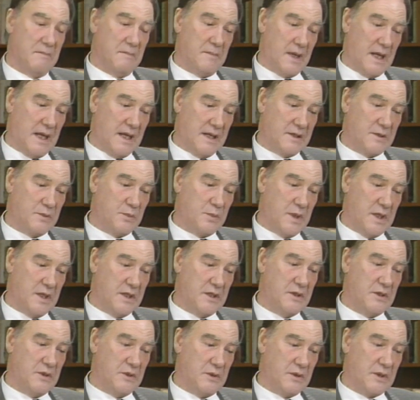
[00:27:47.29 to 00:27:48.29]
But
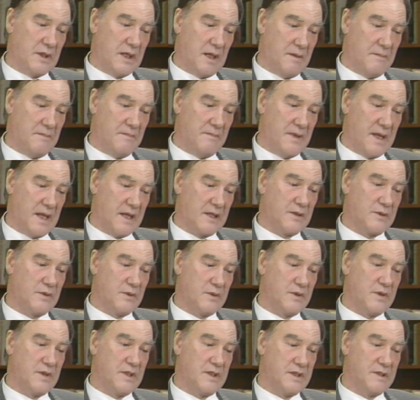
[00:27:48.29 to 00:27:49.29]
when you come back
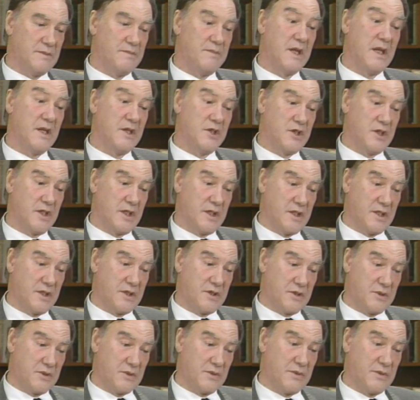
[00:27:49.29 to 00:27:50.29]
to these major
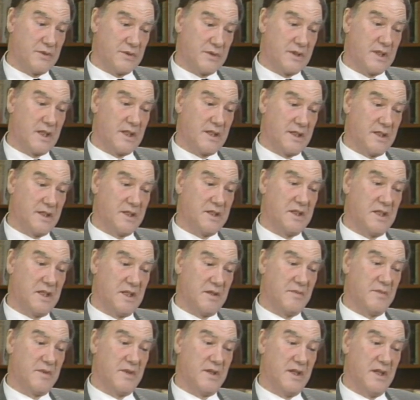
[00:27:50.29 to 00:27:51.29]
issues that
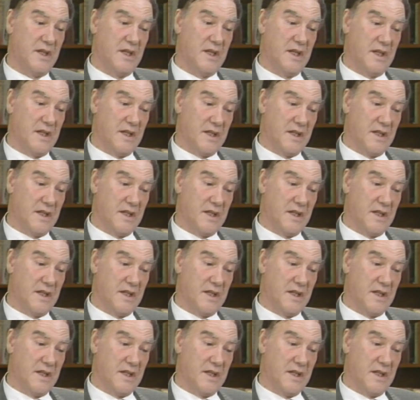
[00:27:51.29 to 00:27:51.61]
determine